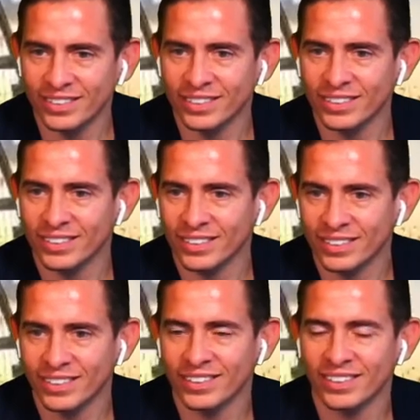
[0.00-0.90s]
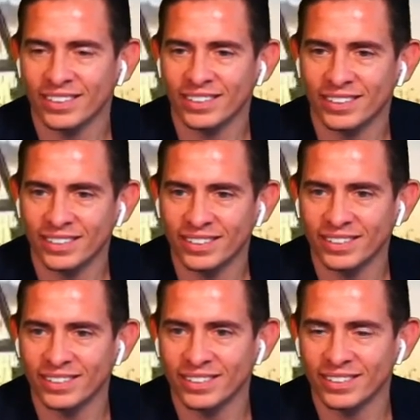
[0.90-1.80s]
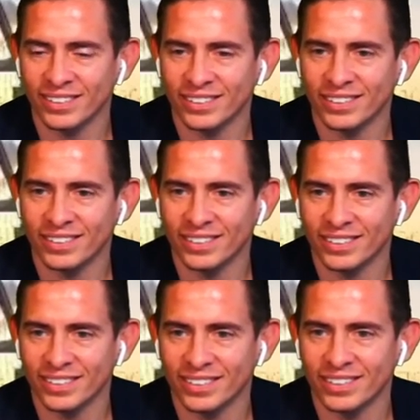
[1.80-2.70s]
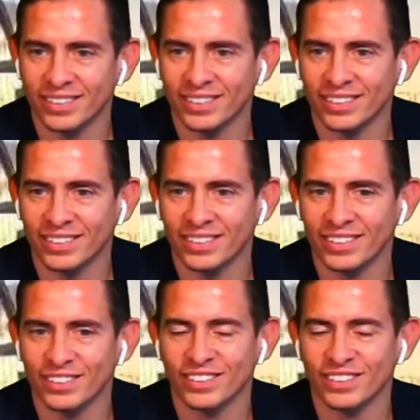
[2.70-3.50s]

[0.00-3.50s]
No words are spoken by the person on screen.